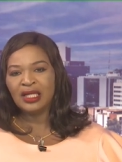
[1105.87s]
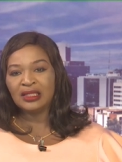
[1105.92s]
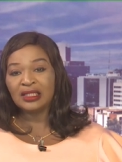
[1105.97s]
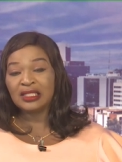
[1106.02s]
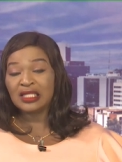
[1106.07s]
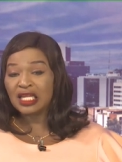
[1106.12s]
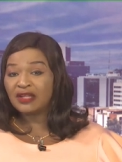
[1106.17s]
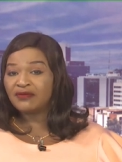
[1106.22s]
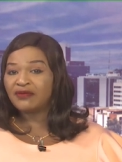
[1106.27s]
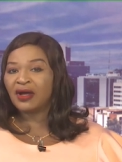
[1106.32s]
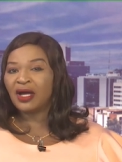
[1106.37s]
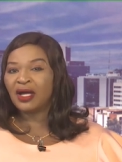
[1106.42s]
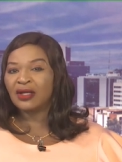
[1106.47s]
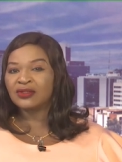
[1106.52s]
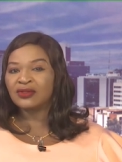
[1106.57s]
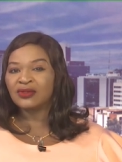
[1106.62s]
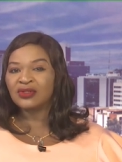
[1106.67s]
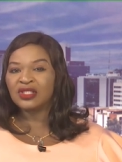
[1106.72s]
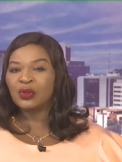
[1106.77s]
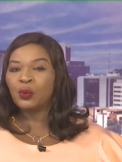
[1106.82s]
the need for
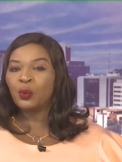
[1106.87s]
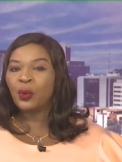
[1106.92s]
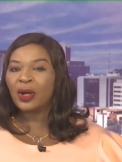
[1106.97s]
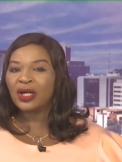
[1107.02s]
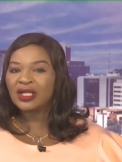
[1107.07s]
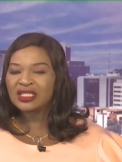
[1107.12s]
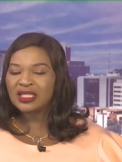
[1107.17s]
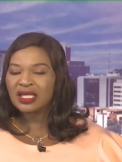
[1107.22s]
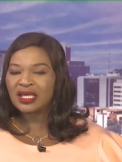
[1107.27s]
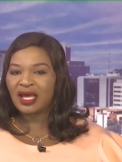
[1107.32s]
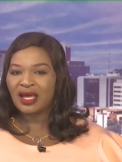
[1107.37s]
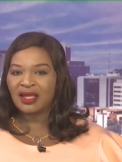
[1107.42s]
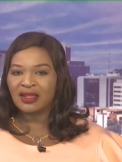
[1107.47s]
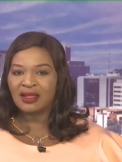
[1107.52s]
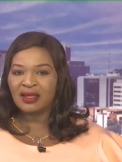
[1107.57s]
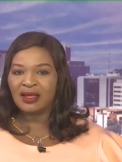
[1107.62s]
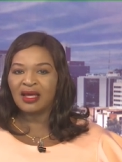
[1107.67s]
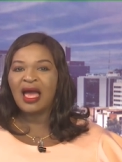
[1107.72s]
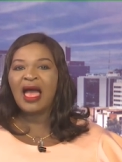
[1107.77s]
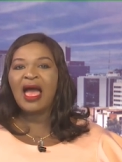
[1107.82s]
us to still work
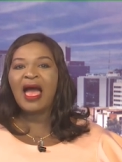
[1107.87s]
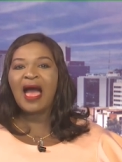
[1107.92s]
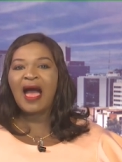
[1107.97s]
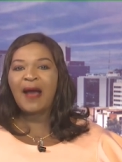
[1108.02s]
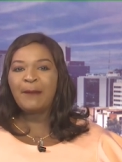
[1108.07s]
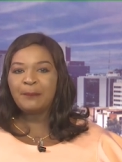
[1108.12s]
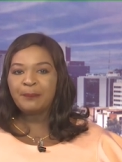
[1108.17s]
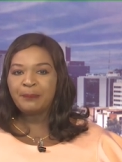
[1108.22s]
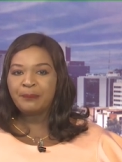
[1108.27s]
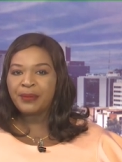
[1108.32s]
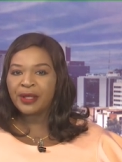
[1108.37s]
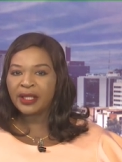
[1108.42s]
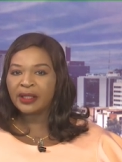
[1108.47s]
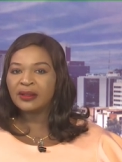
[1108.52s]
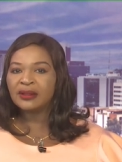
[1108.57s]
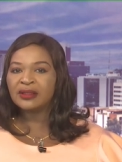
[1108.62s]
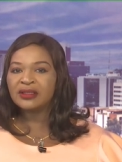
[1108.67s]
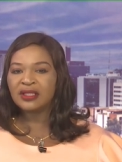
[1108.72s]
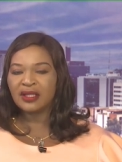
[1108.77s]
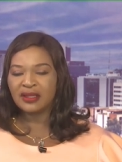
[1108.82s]
together and
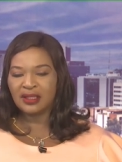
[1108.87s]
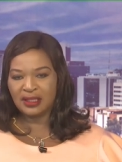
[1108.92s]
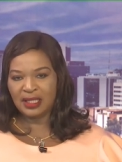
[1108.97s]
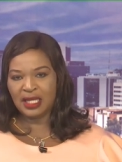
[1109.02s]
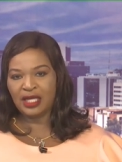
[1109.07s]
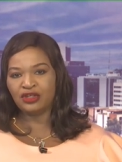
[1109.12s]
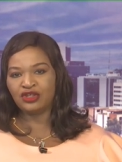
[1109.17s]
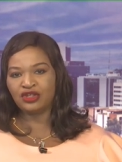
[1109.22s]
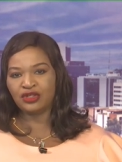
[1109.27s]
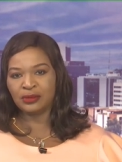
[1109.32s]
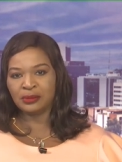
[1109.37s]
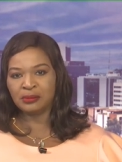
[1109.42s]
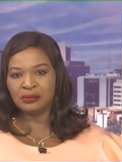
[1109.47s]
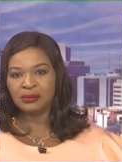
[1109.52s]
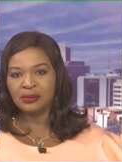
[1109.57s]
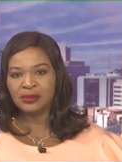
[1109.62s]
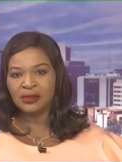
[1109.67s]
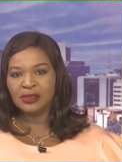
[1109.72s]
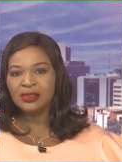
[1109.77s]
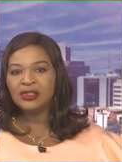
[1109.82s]
build the nation.
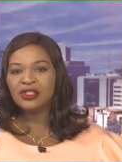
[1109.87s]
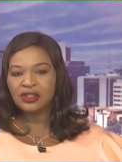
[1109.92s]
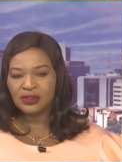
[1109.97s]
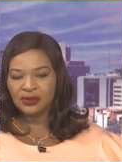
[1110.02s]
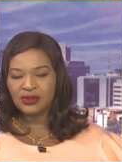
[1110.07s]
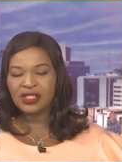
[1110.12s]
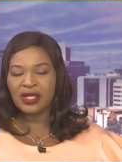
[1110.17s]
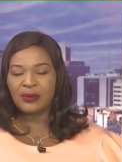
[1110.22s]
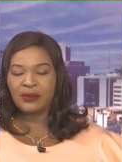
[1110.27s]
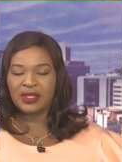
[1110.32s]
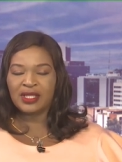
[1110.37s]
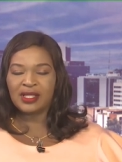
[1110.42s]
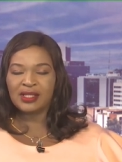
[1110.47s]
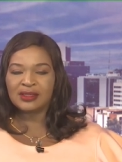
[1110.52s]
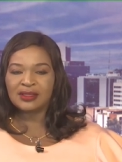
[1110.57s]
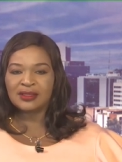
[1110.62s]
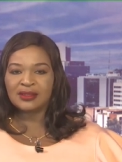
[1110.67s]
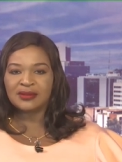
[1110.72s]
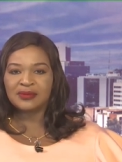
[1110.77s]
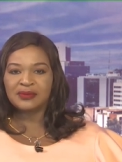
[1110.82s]
Just stay with
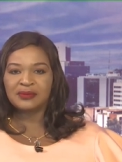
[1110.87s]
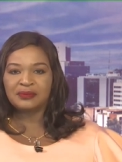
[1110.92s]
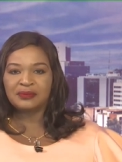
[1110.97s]
us.